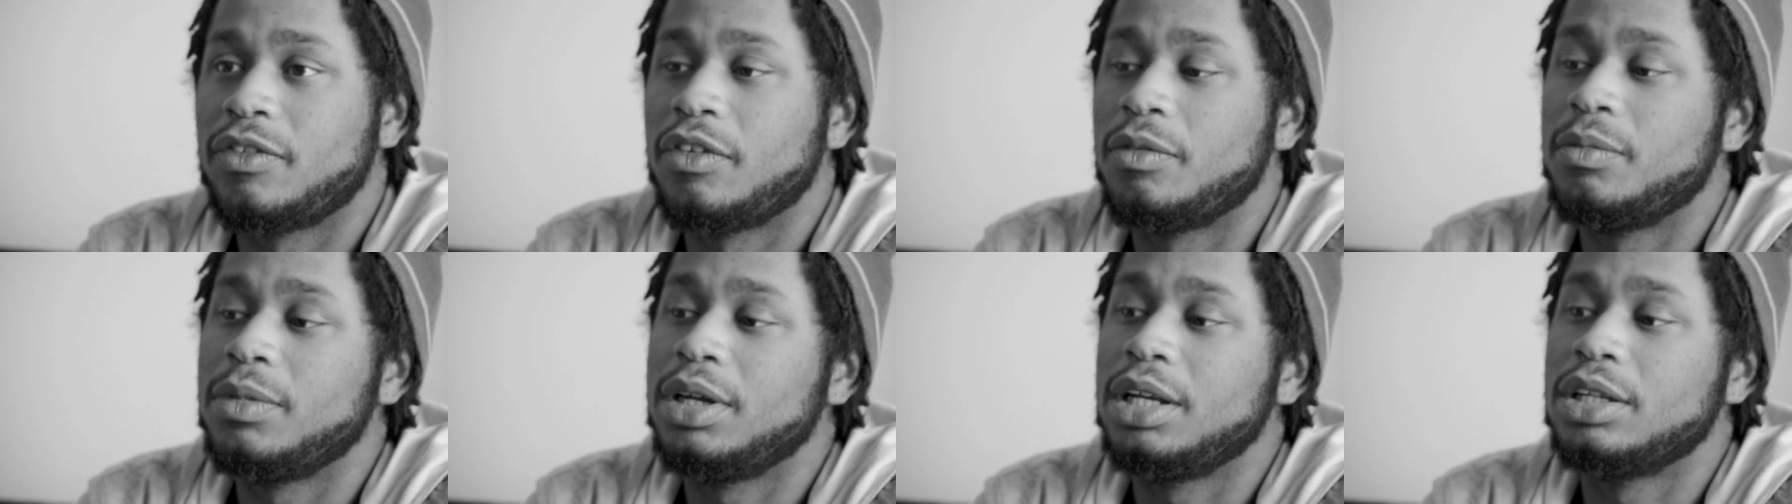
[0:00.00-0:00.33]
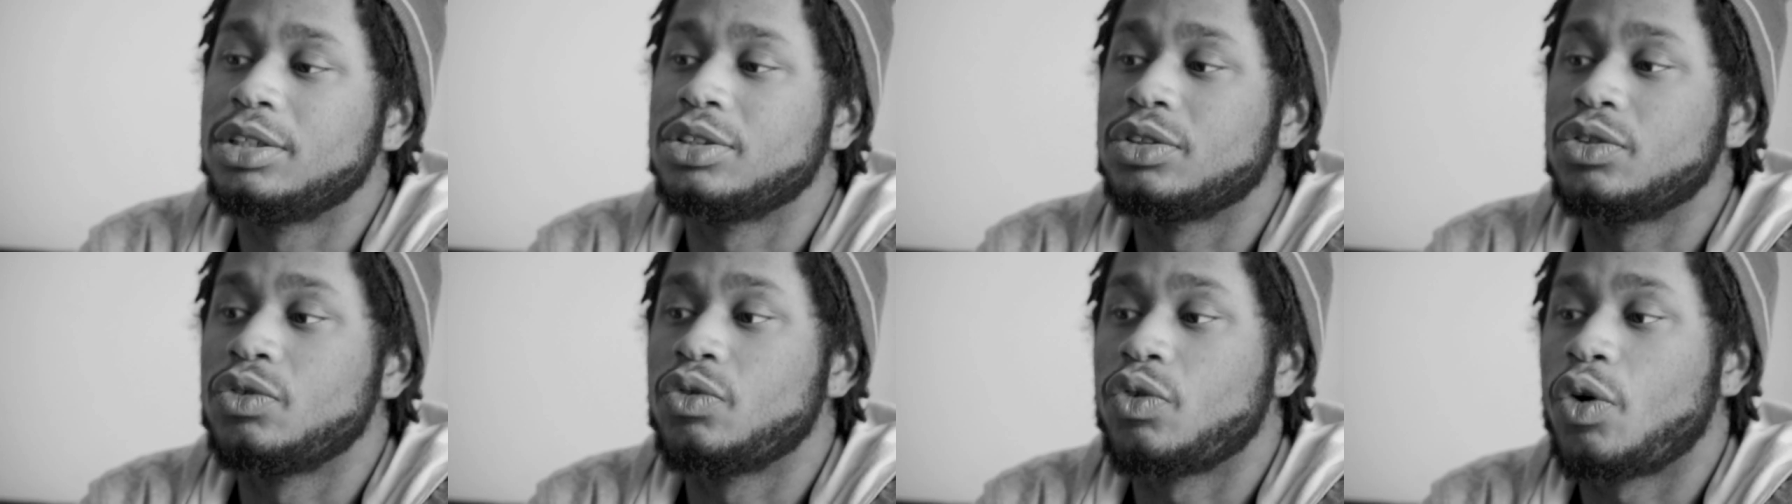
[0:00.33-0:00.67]
for
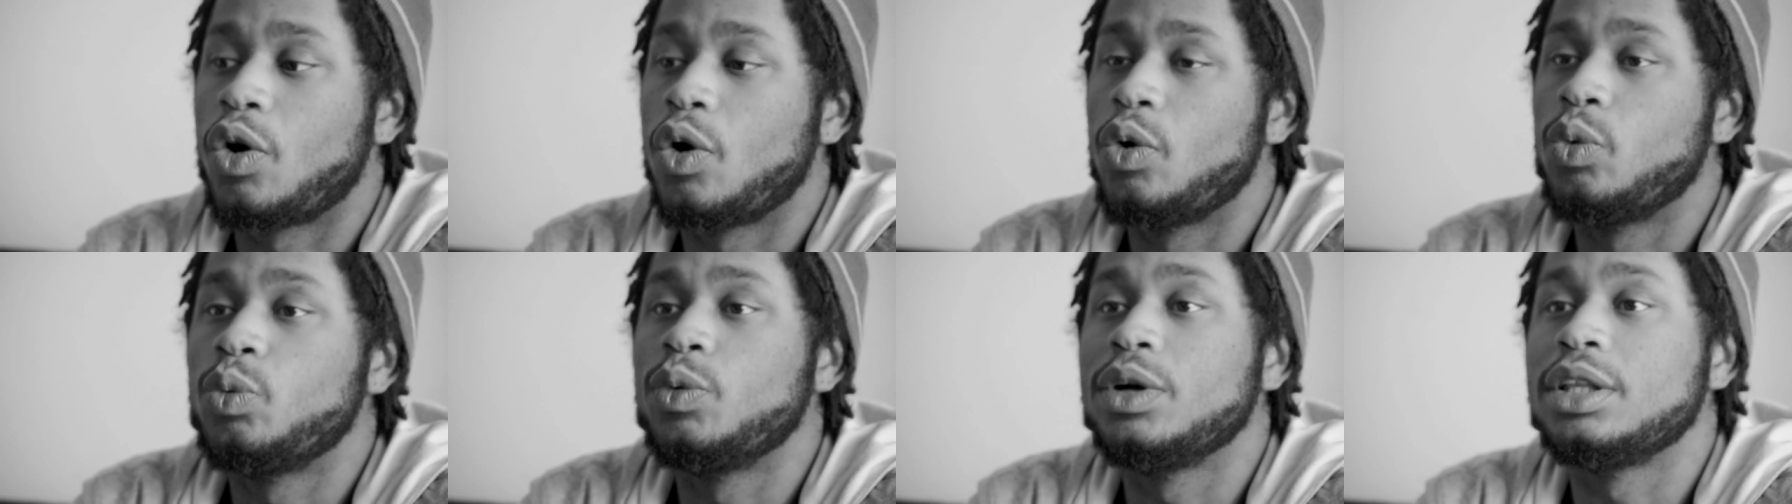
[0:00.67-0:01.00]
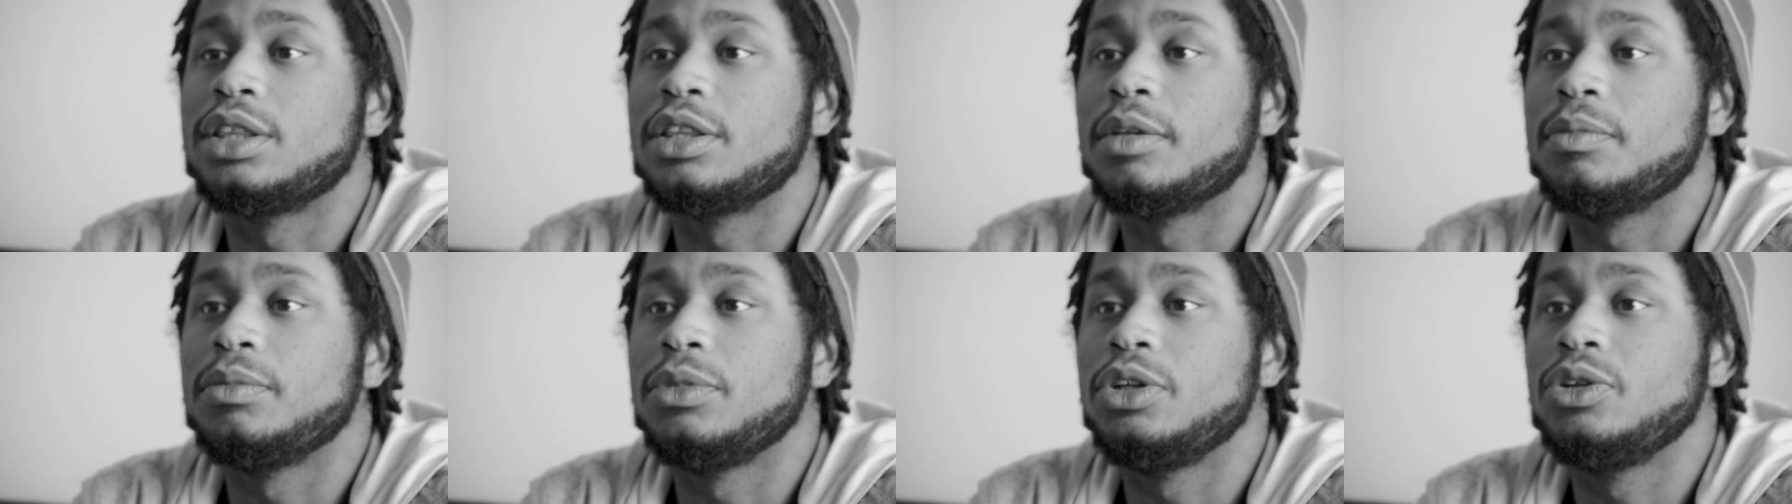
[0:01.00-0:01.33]
me to grow
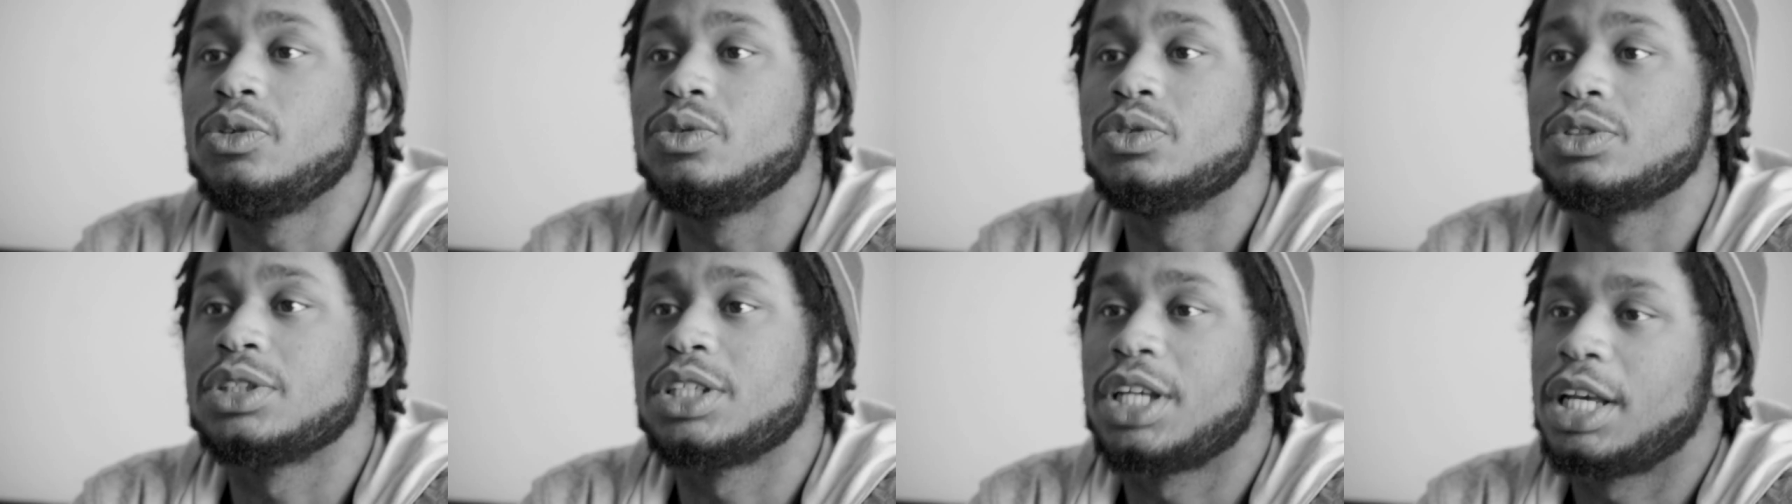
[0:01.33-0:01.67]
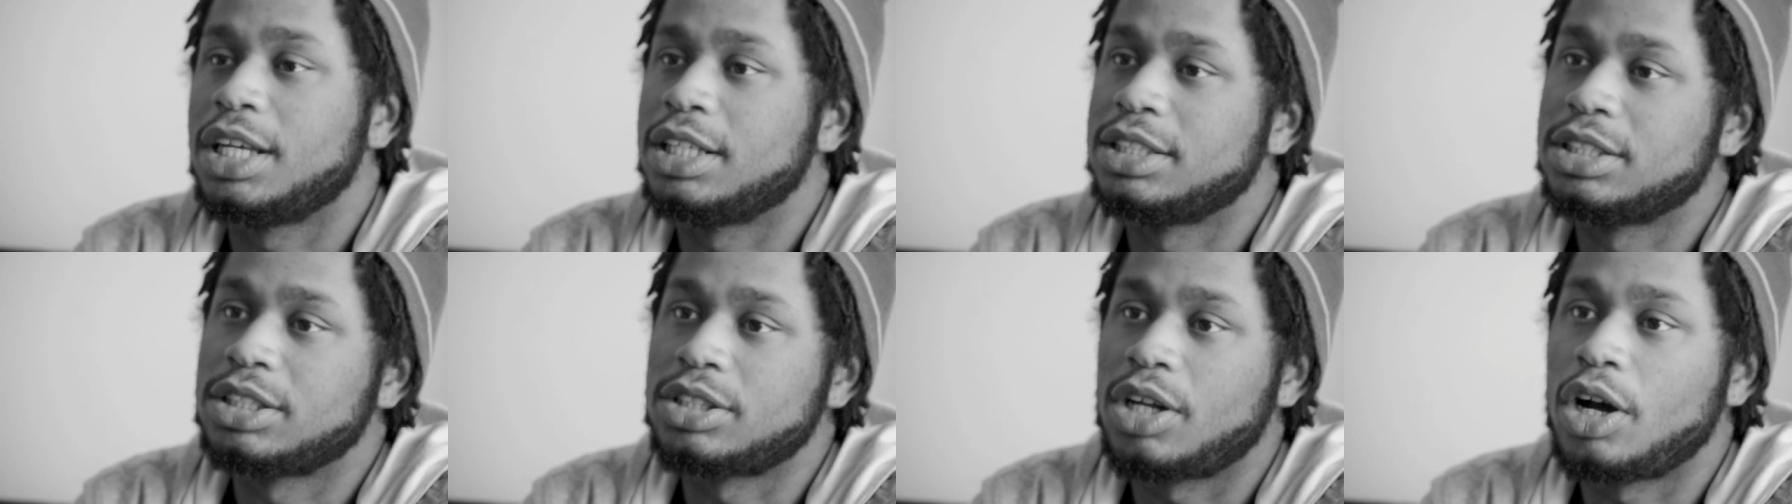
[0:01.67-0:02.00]
with the music
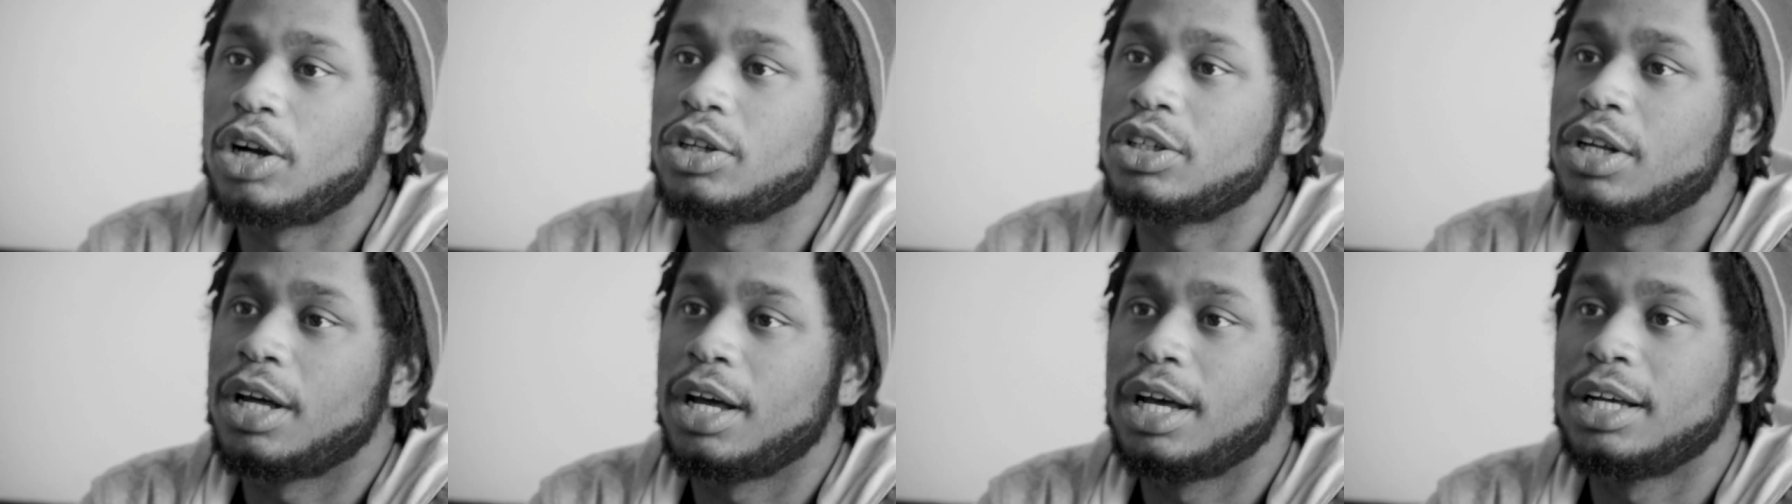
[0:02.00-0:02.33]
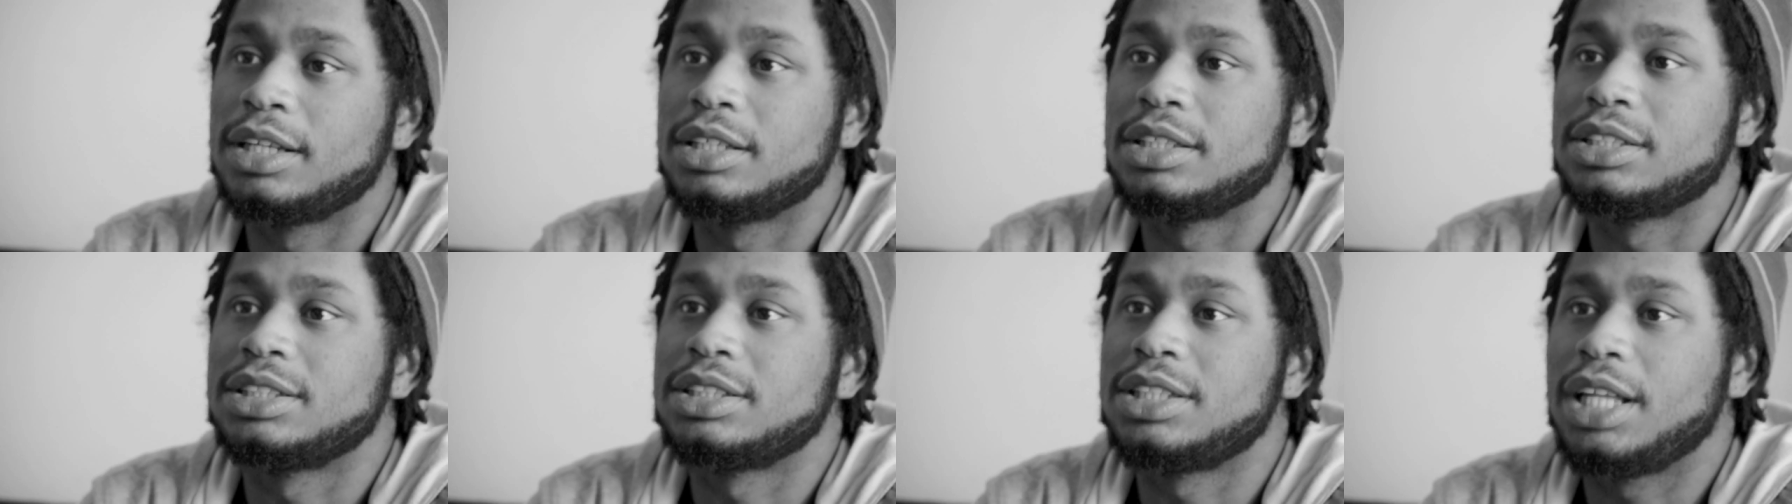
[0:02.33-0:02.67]
and start to
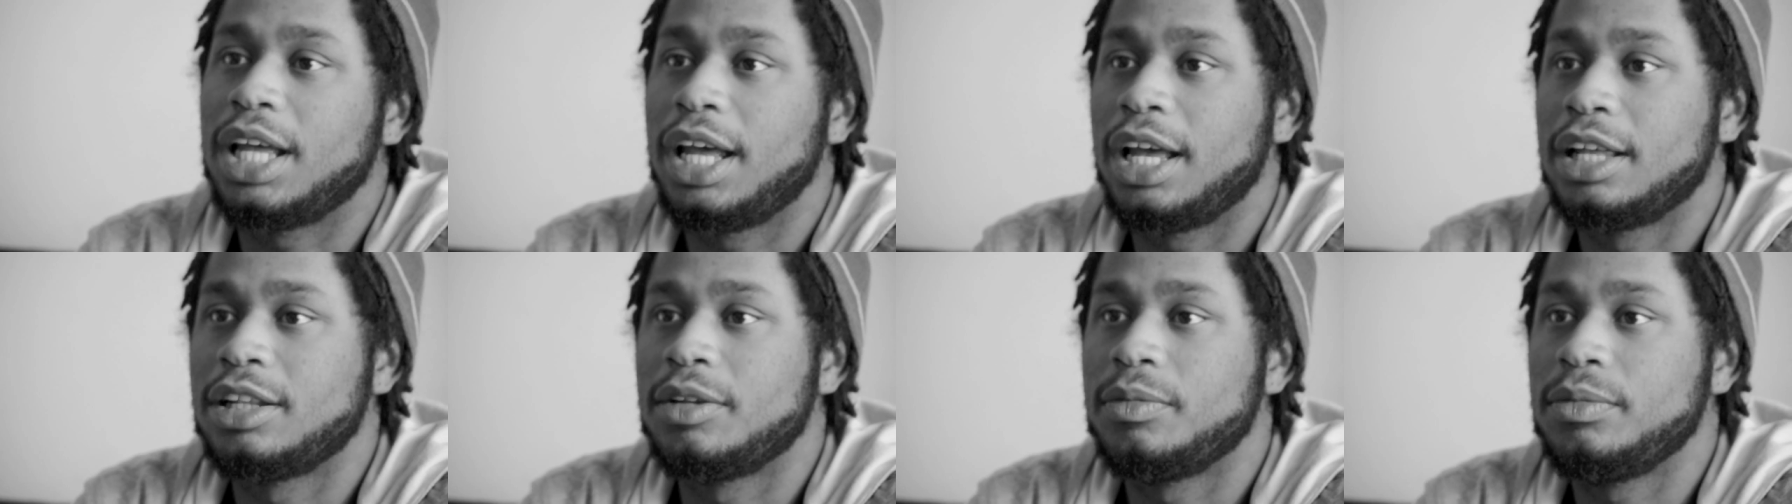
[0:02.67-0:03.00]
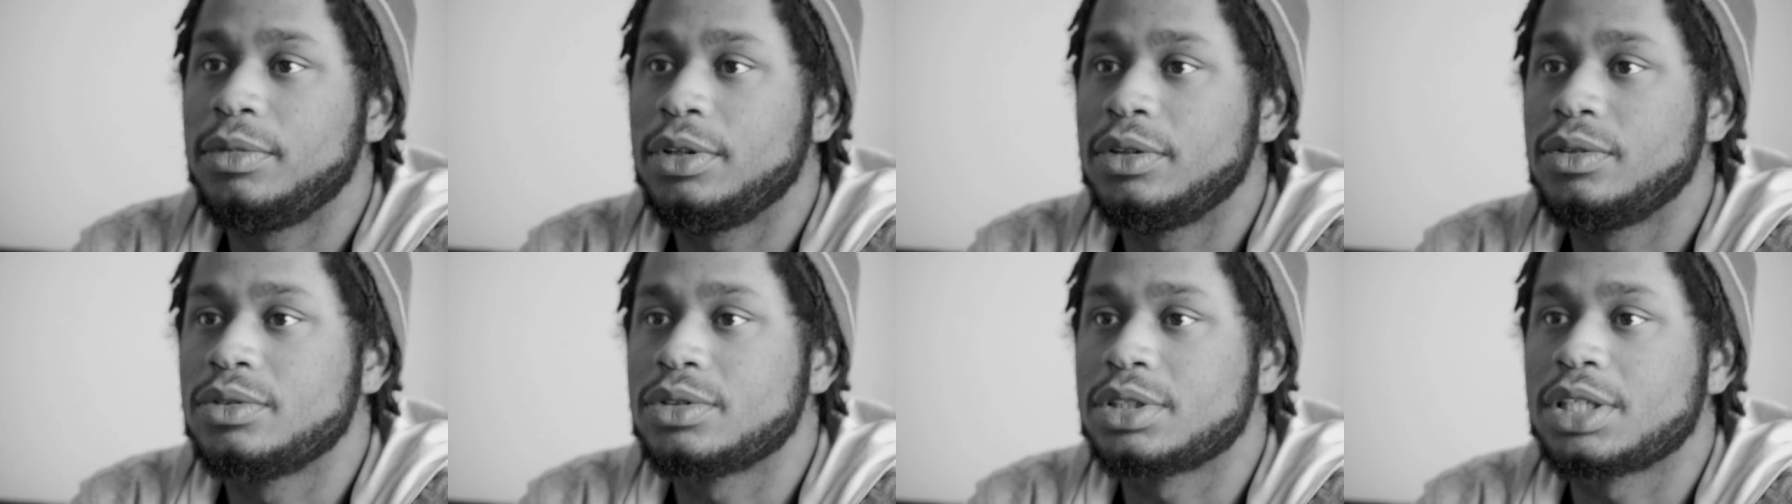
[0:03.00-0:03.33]
understand the
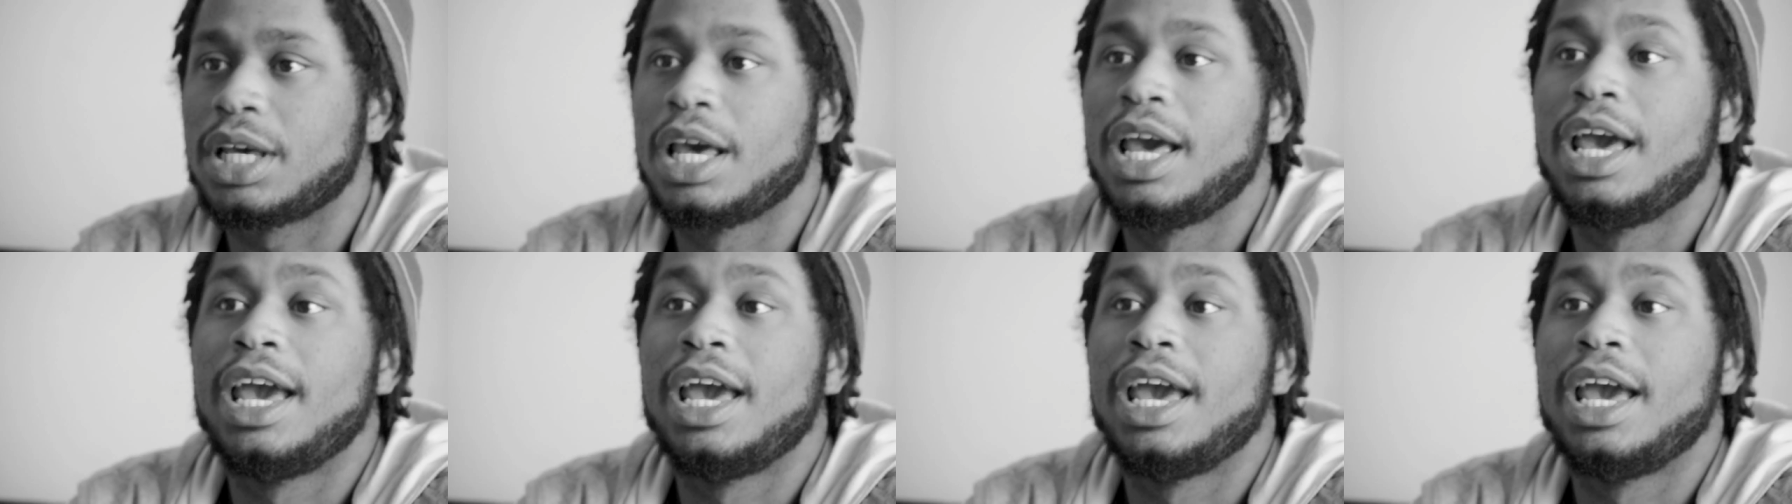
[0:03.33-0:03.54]
music.